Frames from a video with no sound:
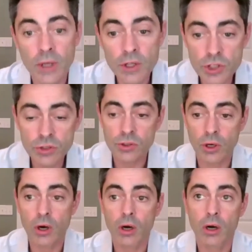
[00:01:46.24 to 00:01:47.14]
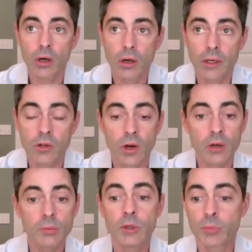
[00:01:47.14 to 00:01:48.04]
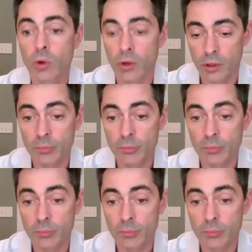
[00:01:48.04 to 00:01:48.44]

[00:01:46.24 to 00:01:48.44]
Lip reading: Kitchens are incredibly important